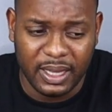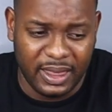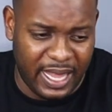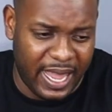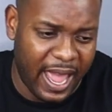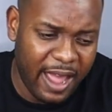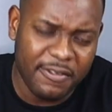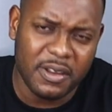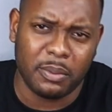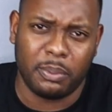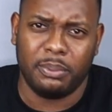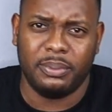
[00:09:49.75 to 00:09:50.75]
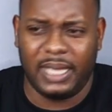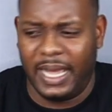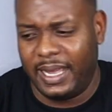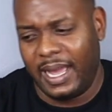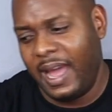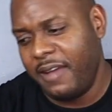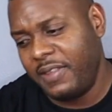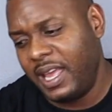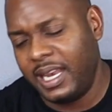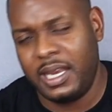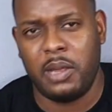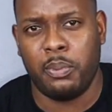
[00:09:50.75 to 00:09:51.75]
I haven't
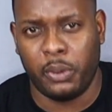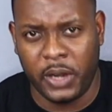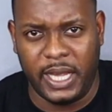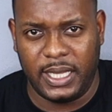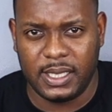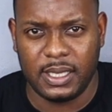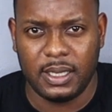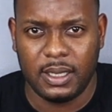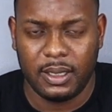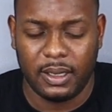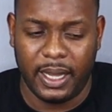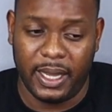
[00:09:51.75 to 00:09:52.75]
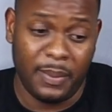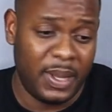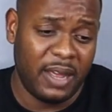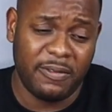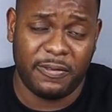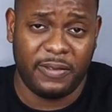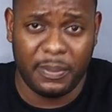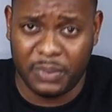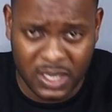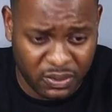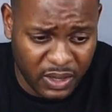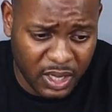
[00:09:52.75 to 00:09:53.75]
had any breaks. And I mean, I've flipped
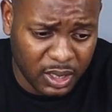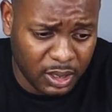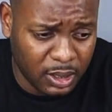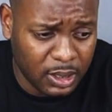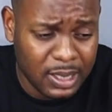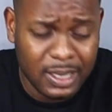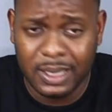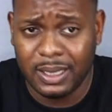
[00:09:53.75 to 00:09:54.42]
this vehicle.